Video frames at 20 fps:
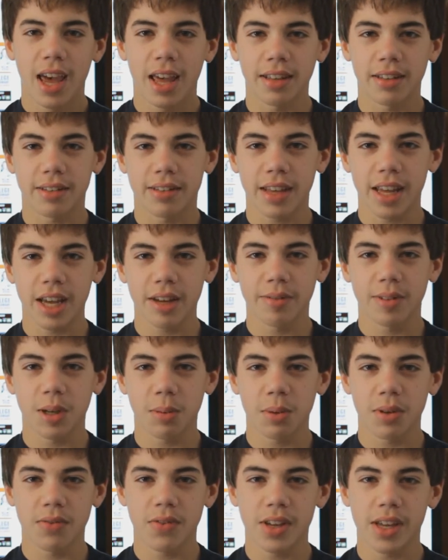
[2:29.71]
and
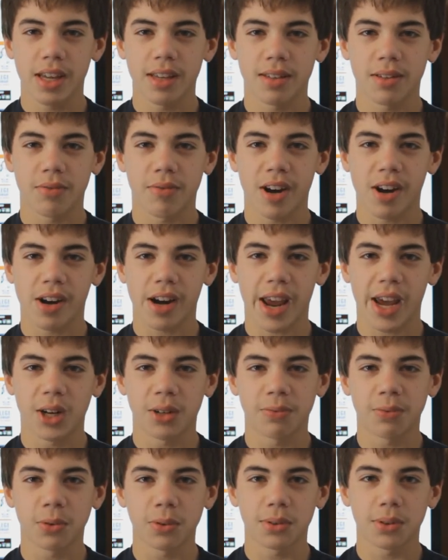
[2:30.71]
CFWV is a very
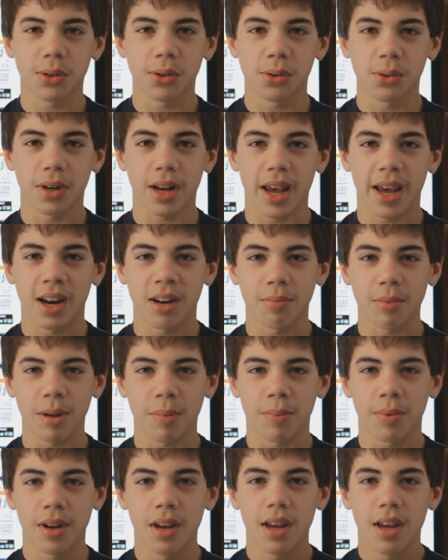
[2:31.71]
helpful tool to help
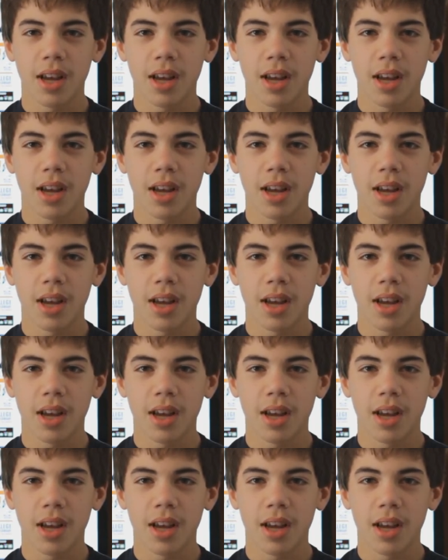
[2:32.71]
me